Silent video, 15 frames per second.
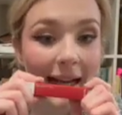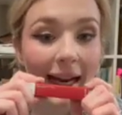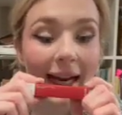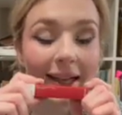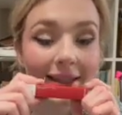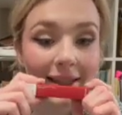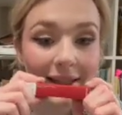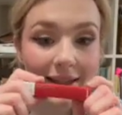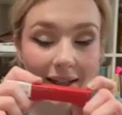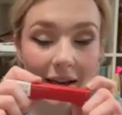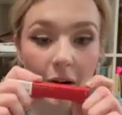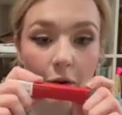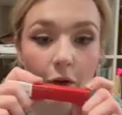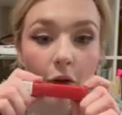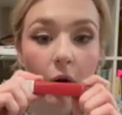and
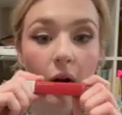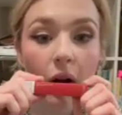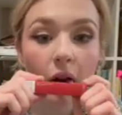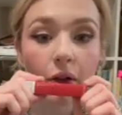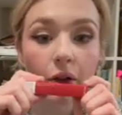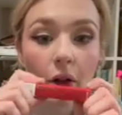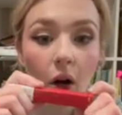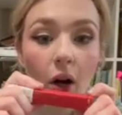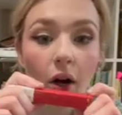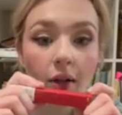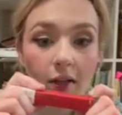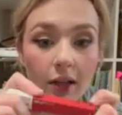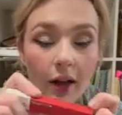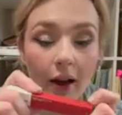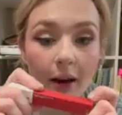stick for a long
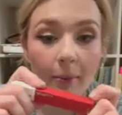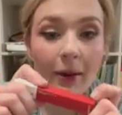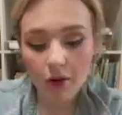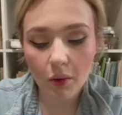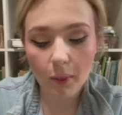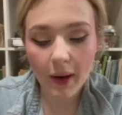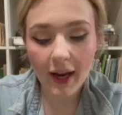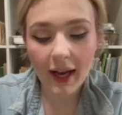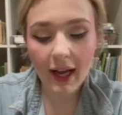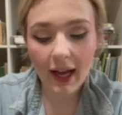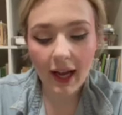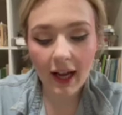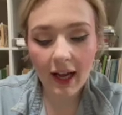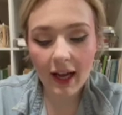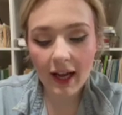time. The way
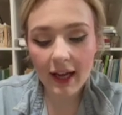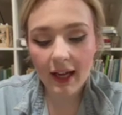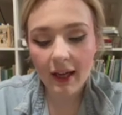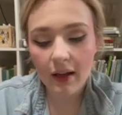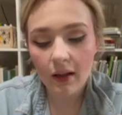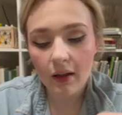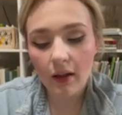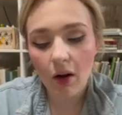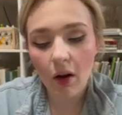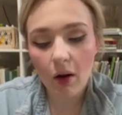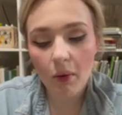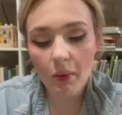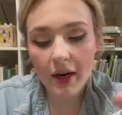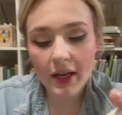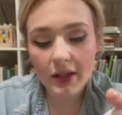I
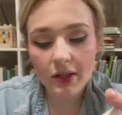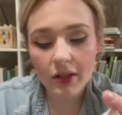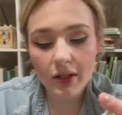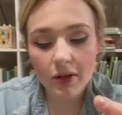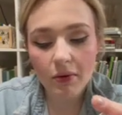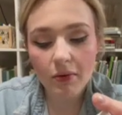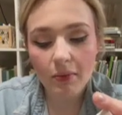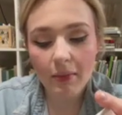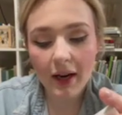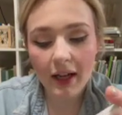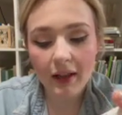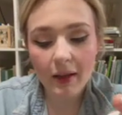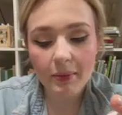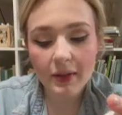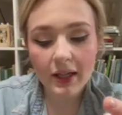always do my
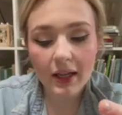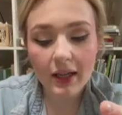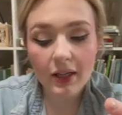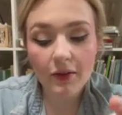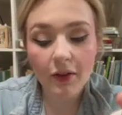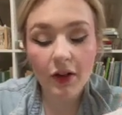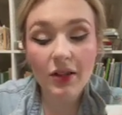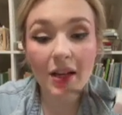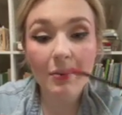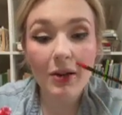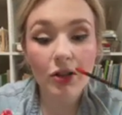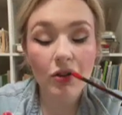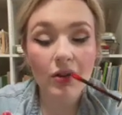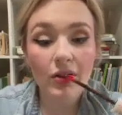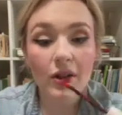lipstick is first I make
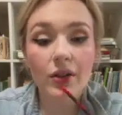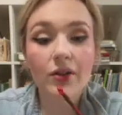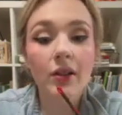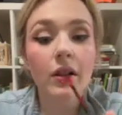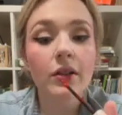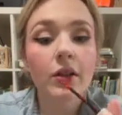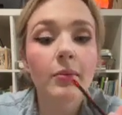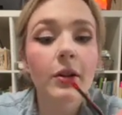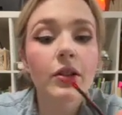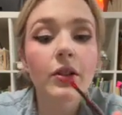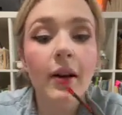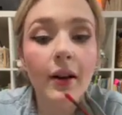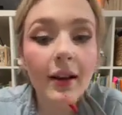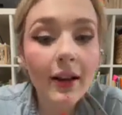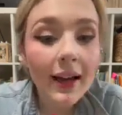sure that there's not too much
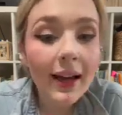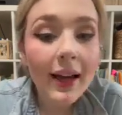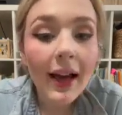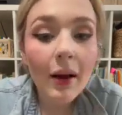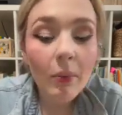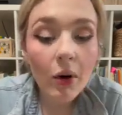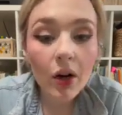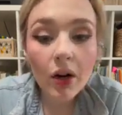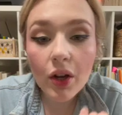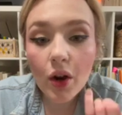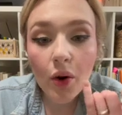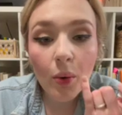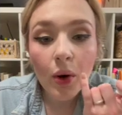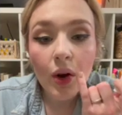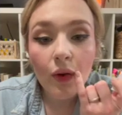on. And we're gonna
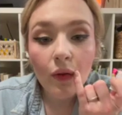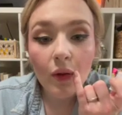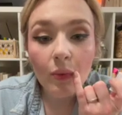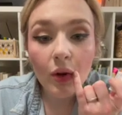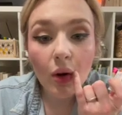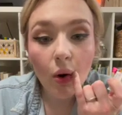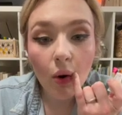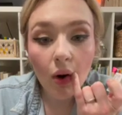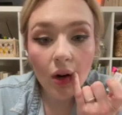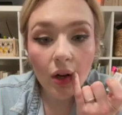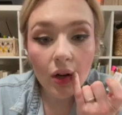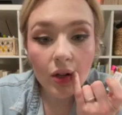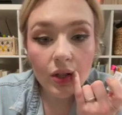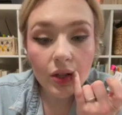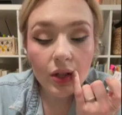go from the
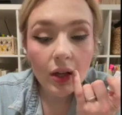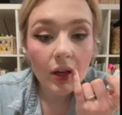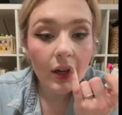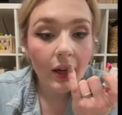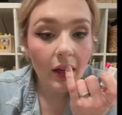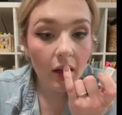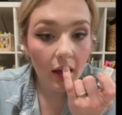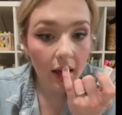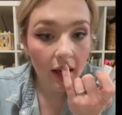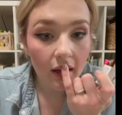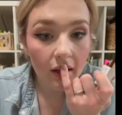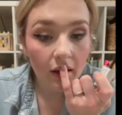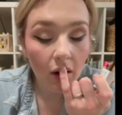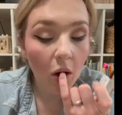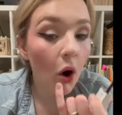corners
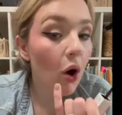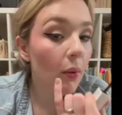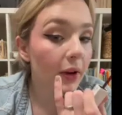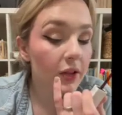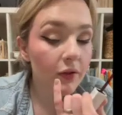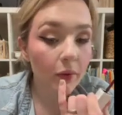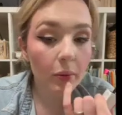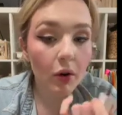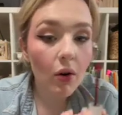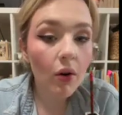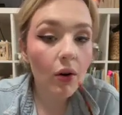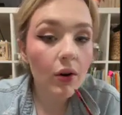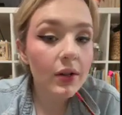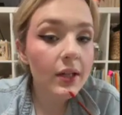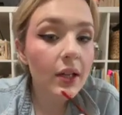in, always from the
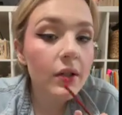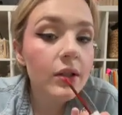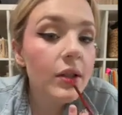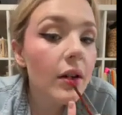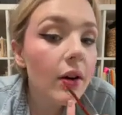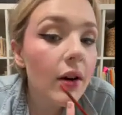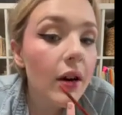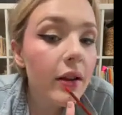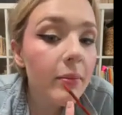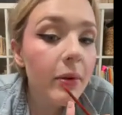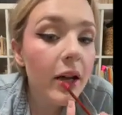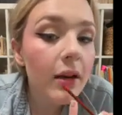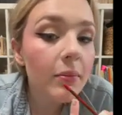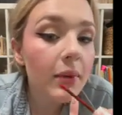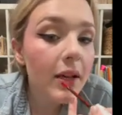corners in. So on the
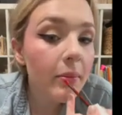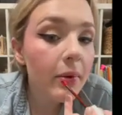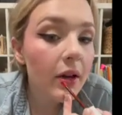bottom lip,